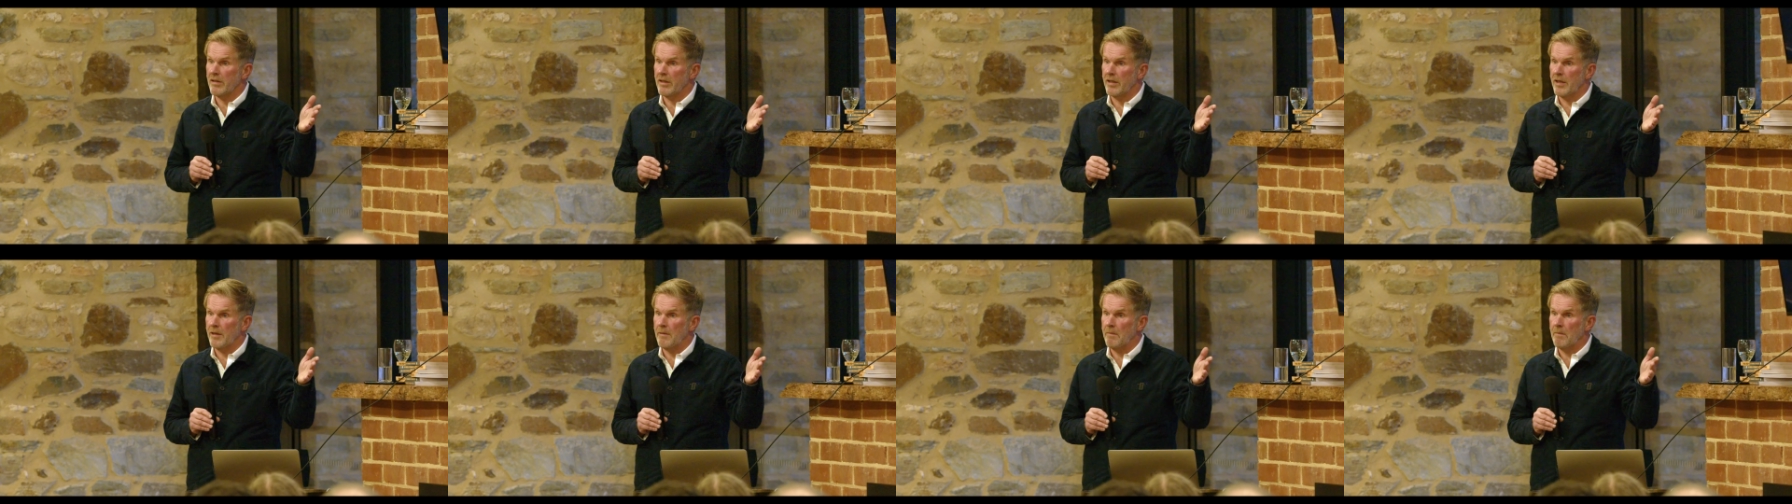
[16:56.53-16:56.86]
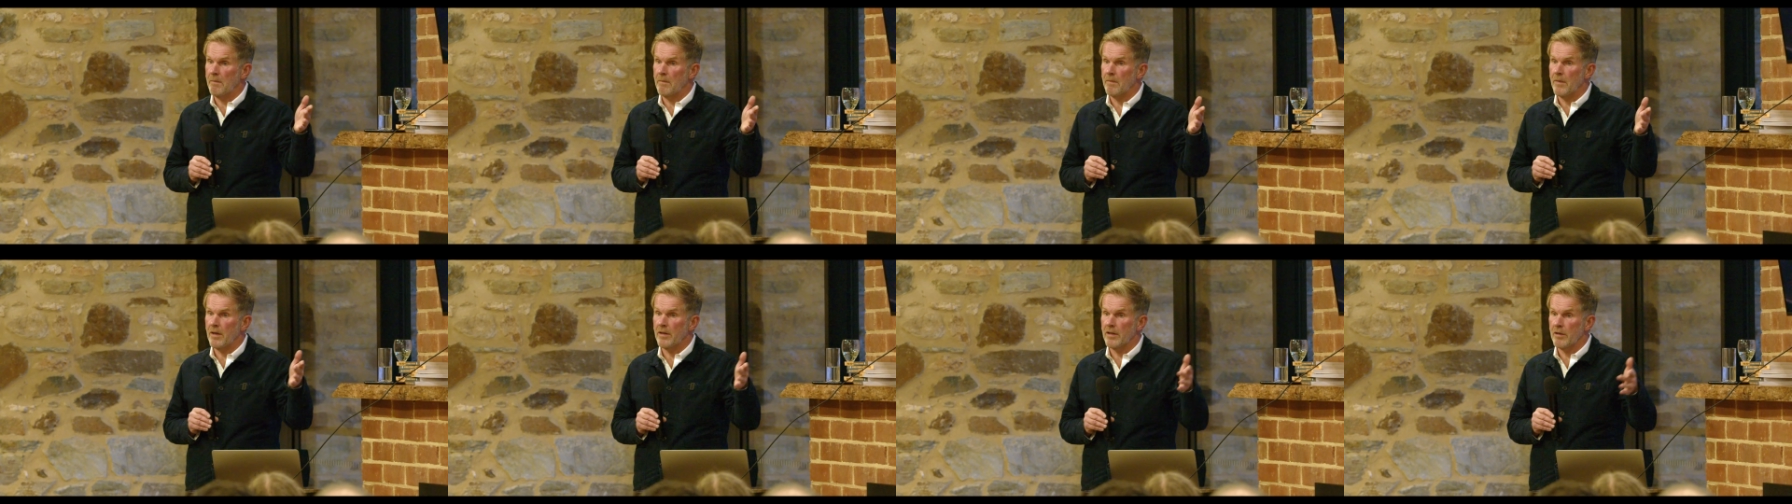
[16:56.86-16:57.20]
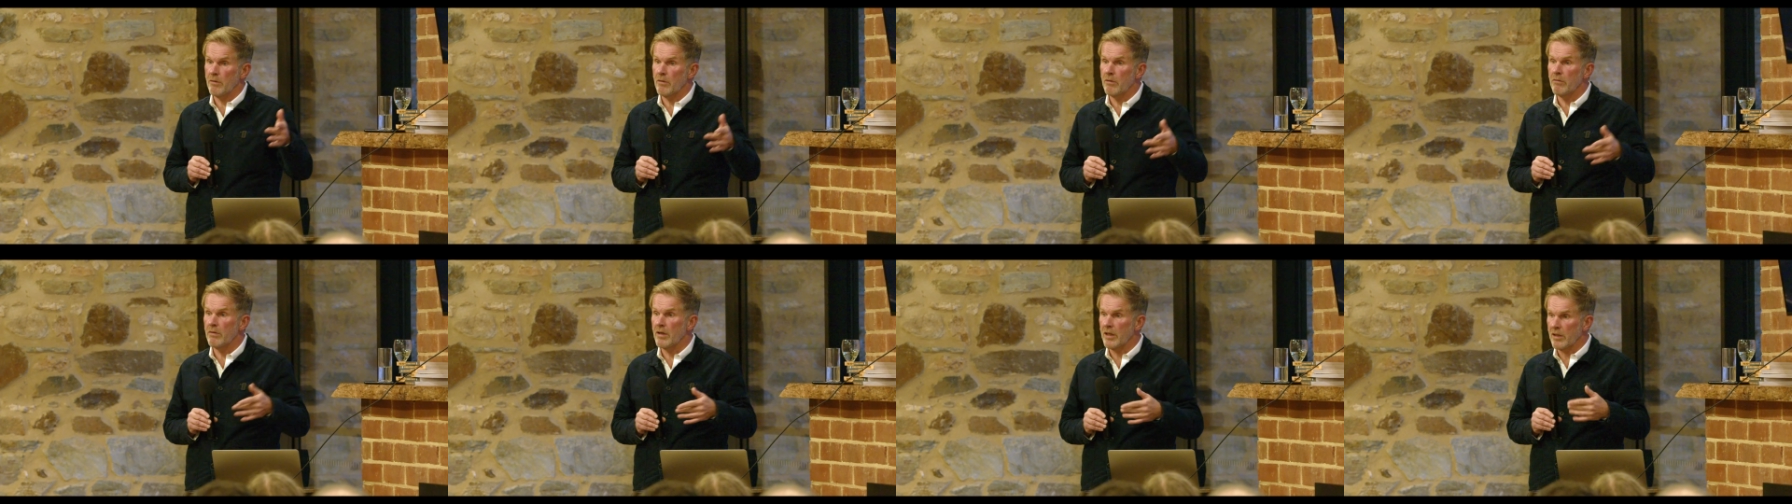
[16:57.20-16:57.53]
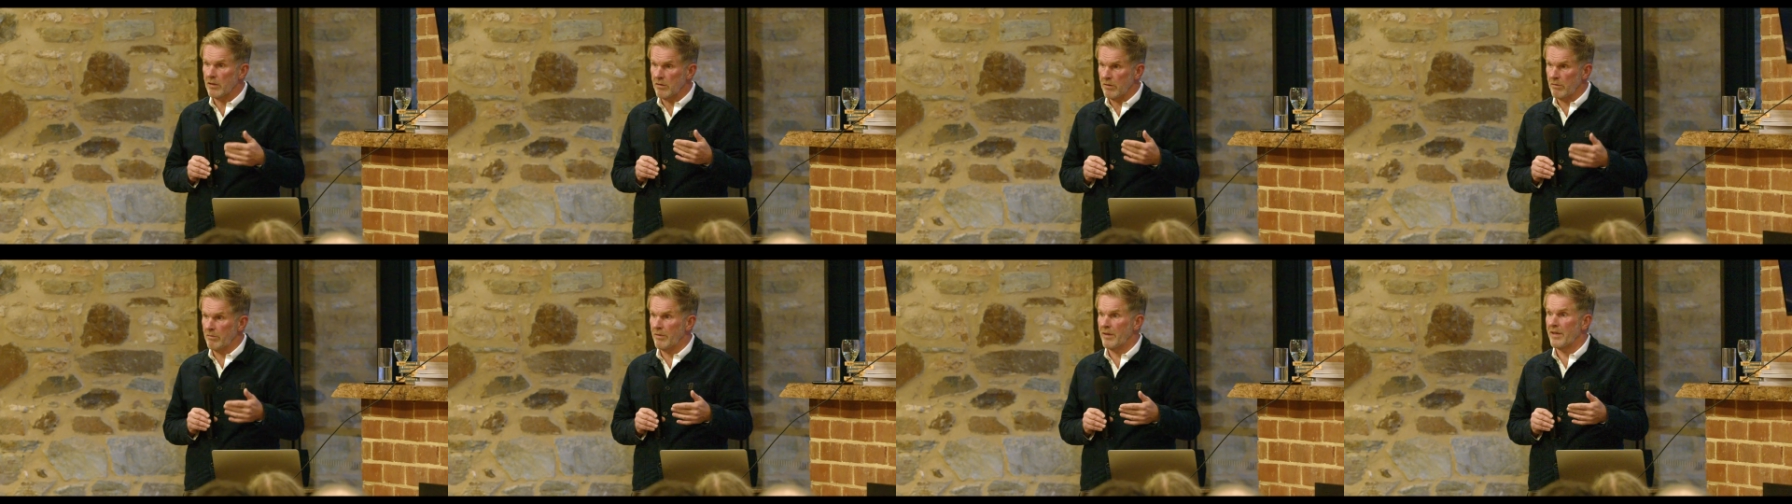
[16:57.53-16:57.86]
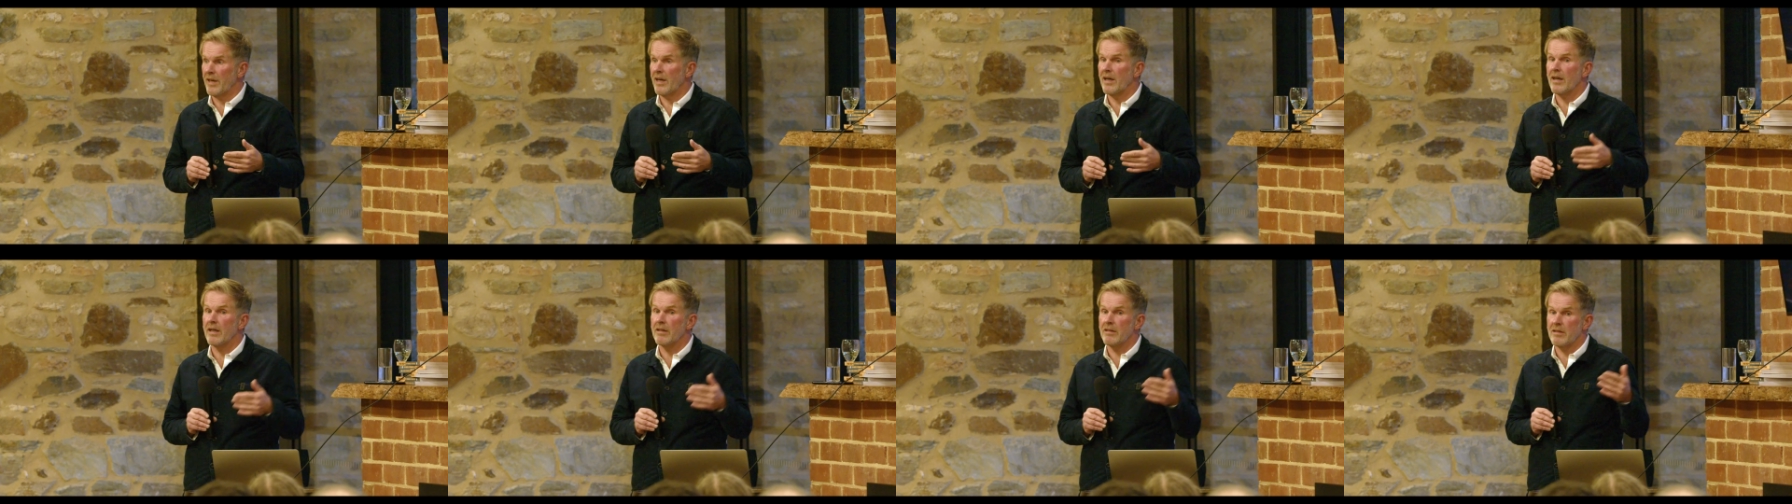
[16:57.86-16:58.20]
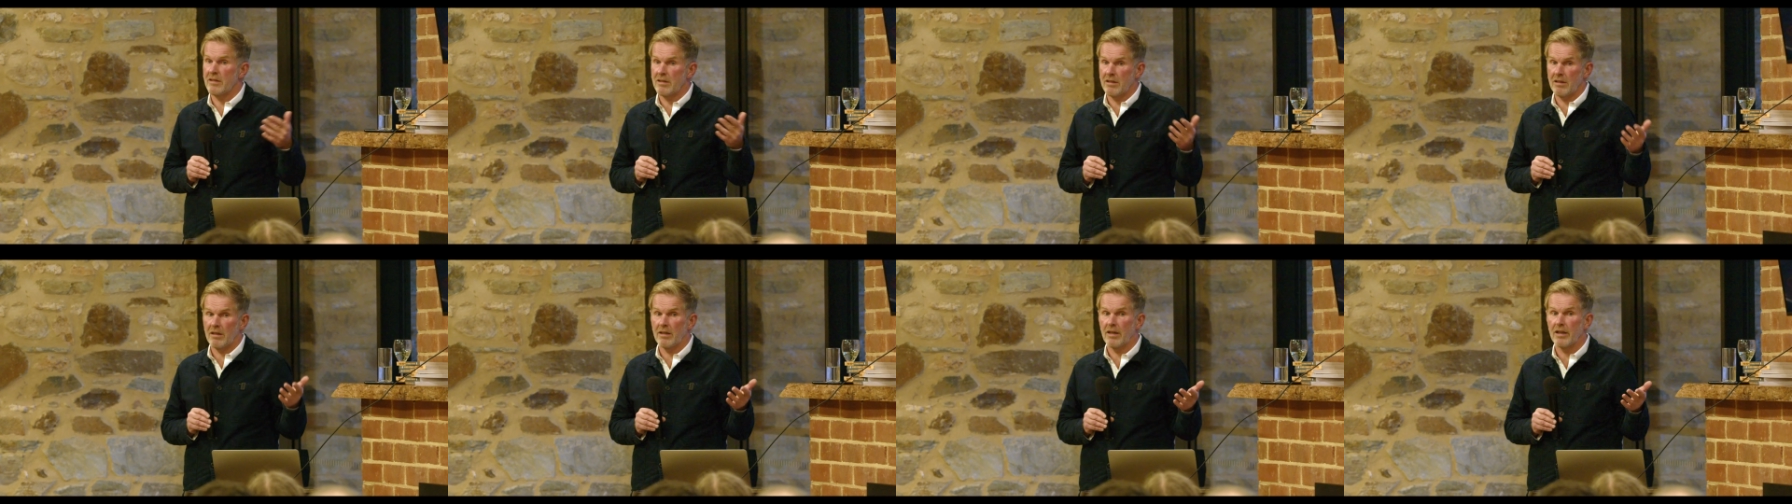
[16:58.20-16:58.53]
um, and they were really good with that, and they
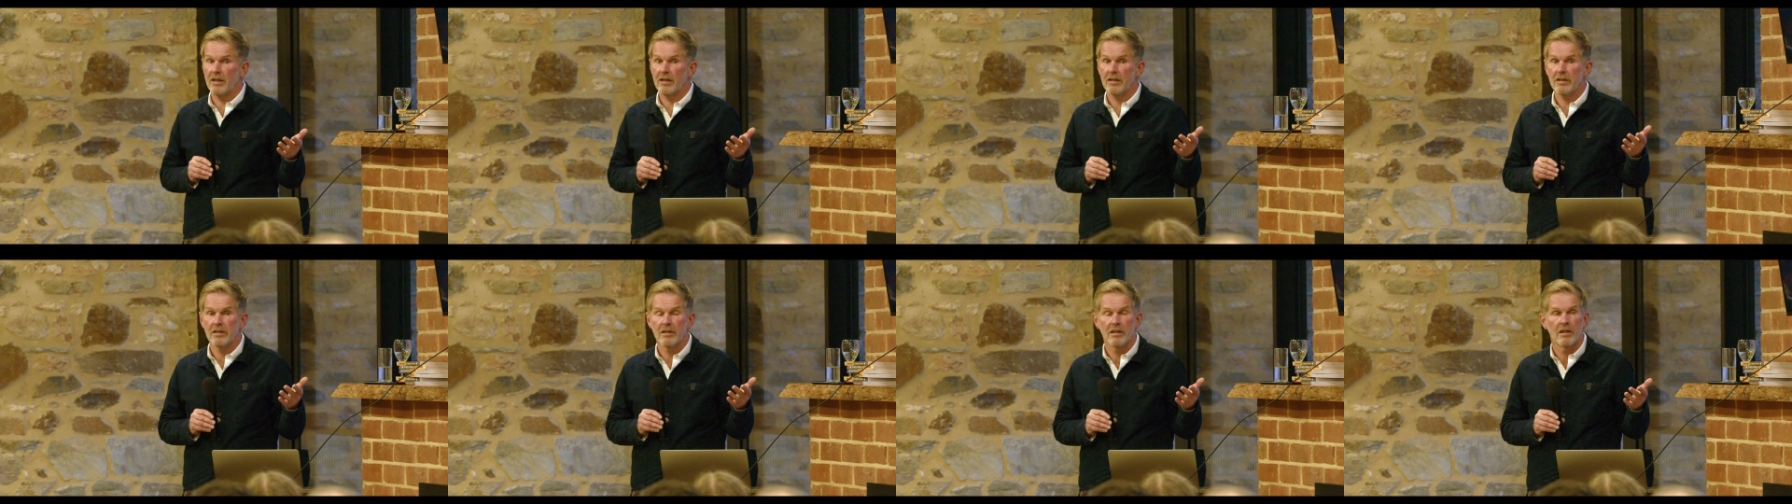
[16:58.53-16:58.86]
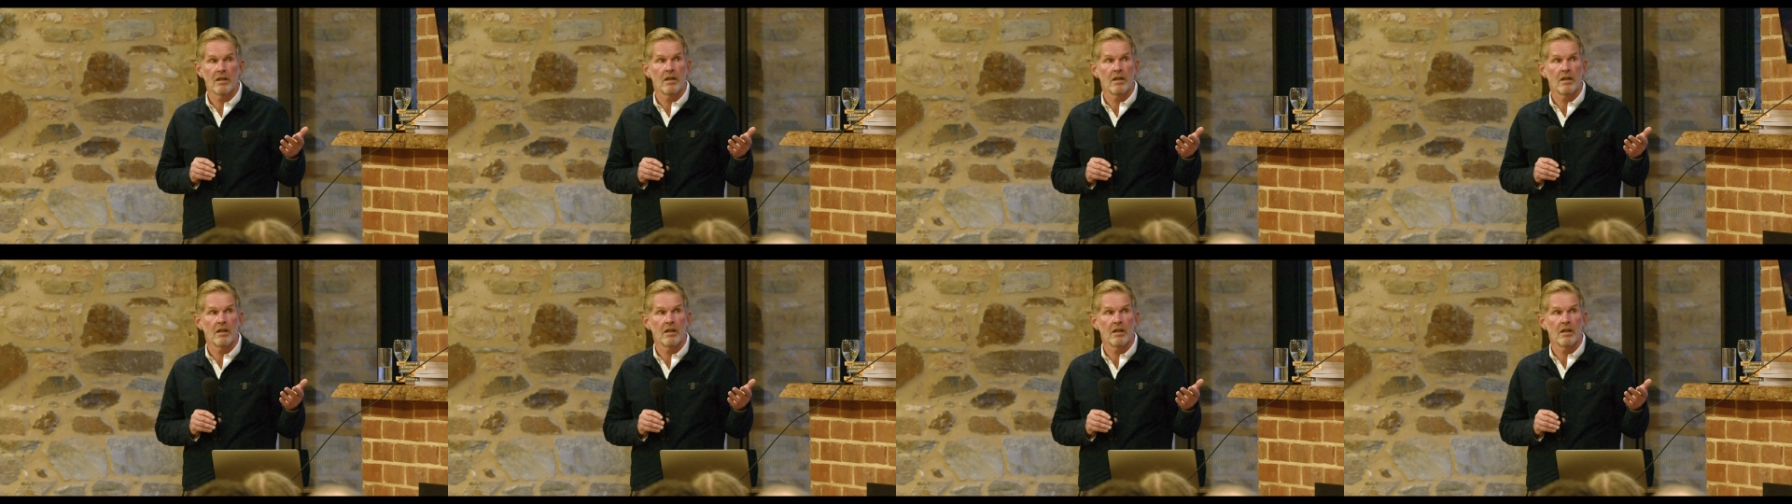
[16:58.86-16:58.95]
still are.